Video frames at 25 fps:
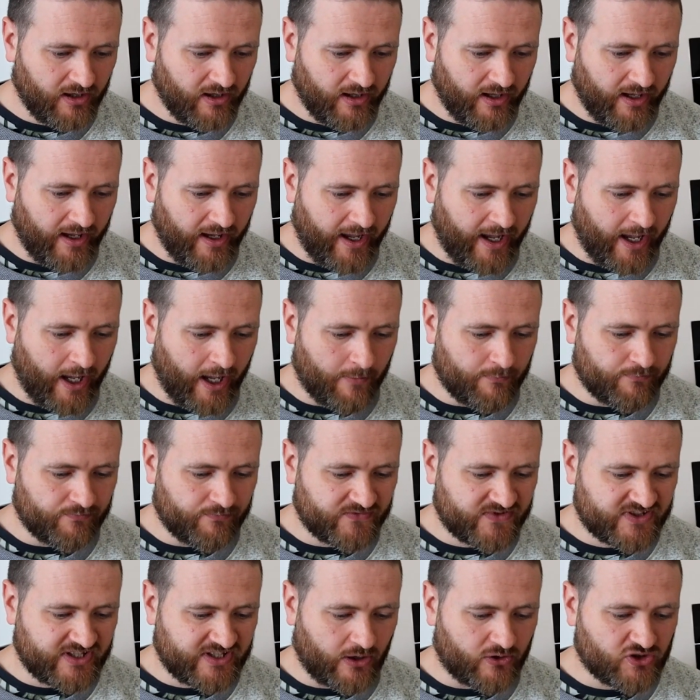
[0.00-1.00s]

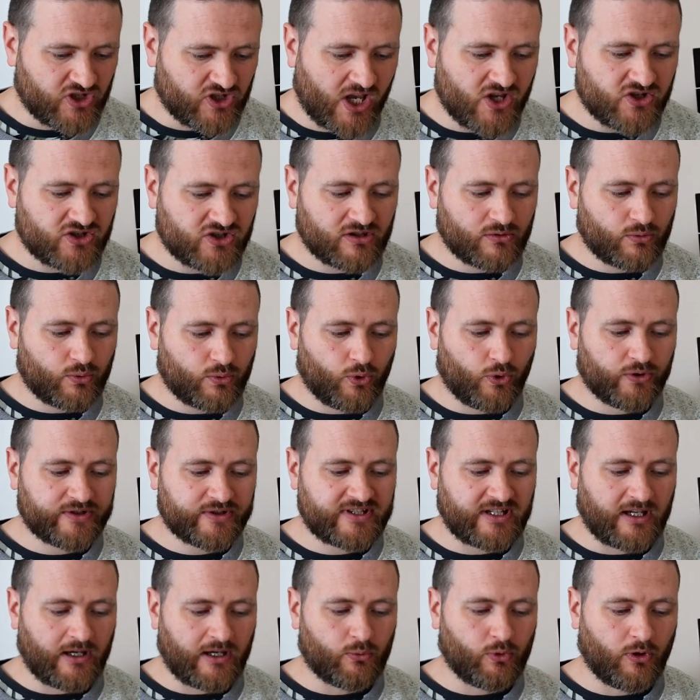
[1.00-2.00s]
So changing the
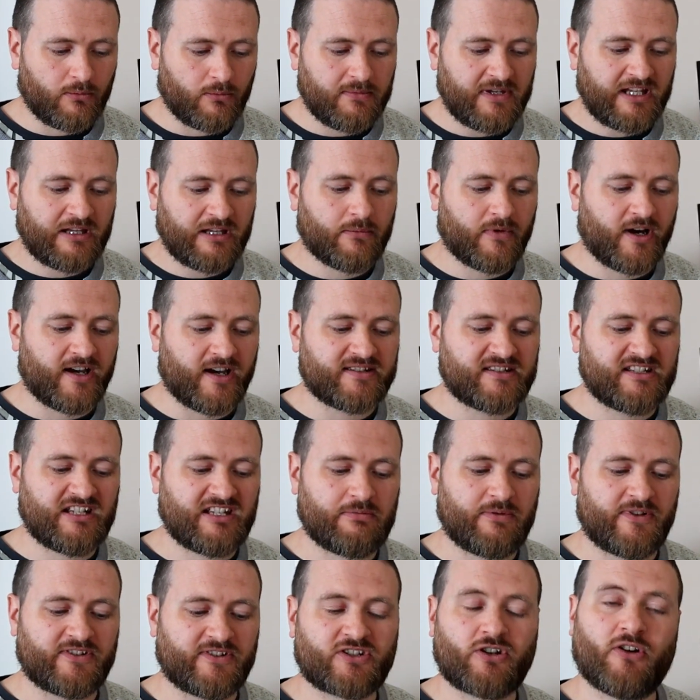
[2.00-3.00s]
water will minimise the
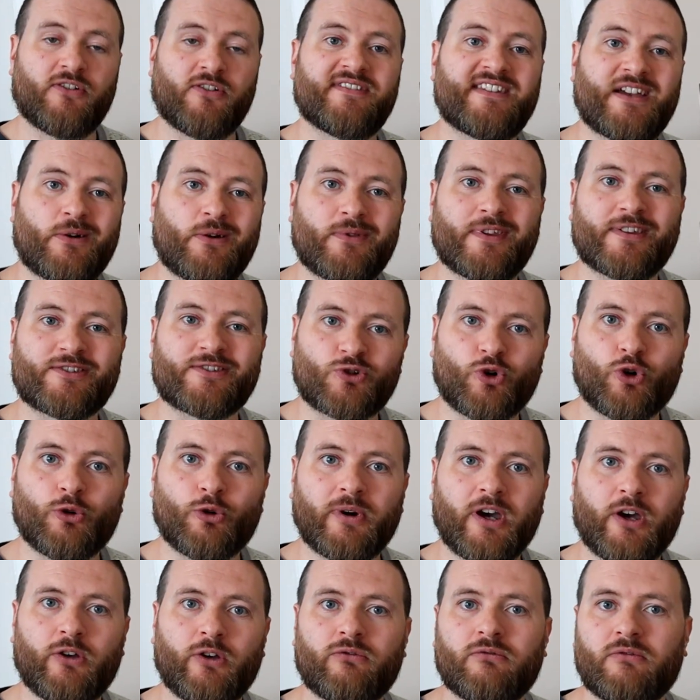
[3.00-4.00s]
tadpole's contact with this
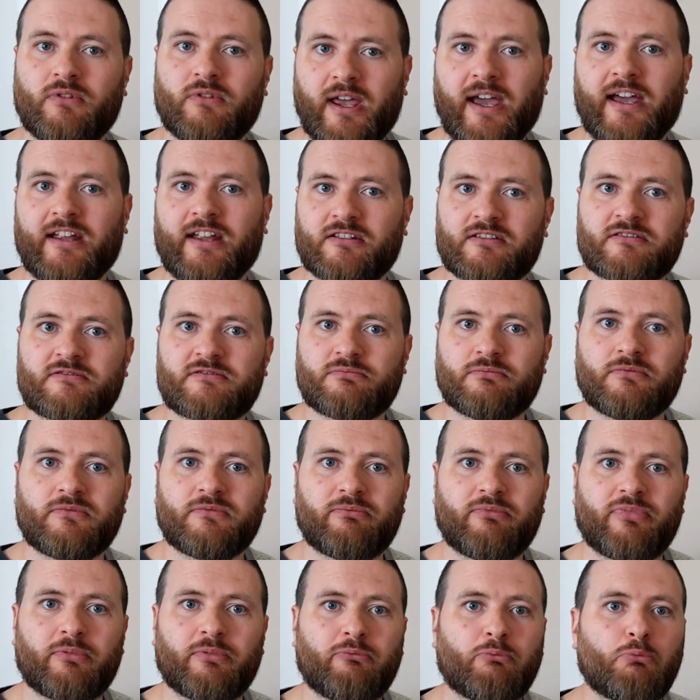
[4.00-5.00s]
hormone and
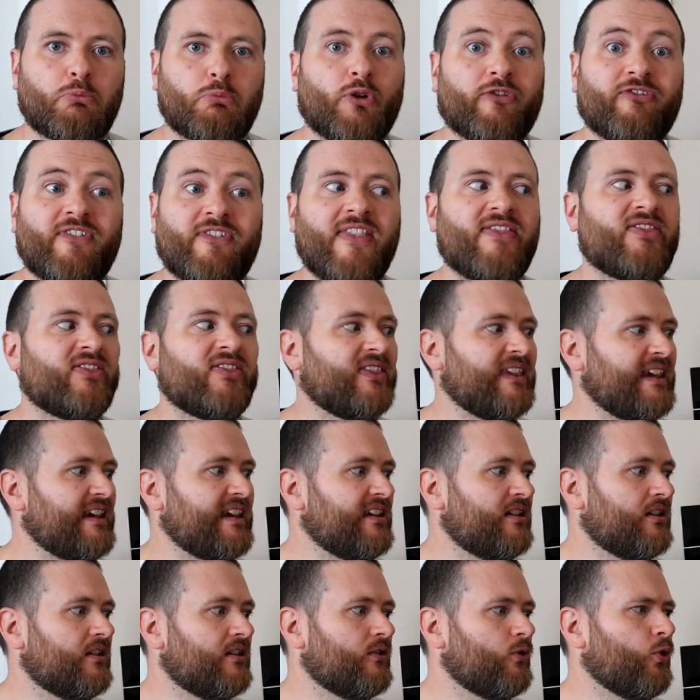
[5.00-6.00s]
prevent
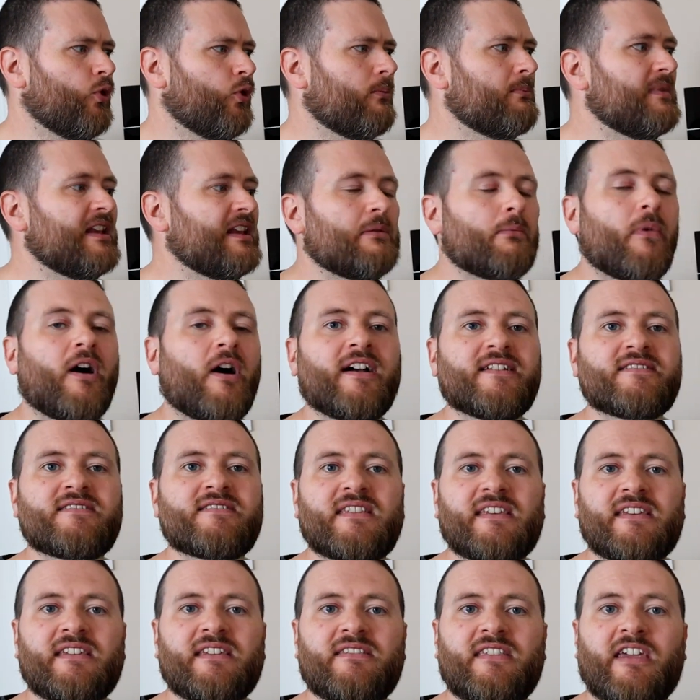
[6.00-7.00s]
or minimise
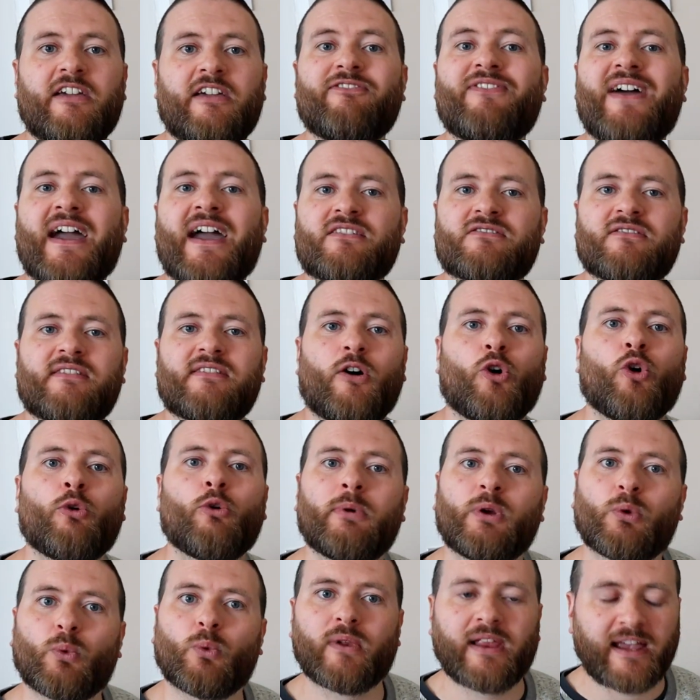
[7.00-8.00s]
the effect that
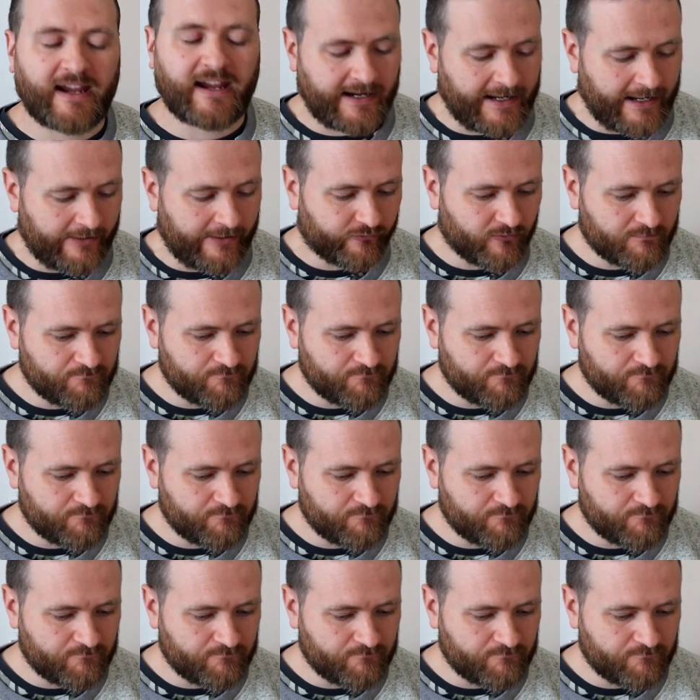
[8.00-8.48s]
hormone will have.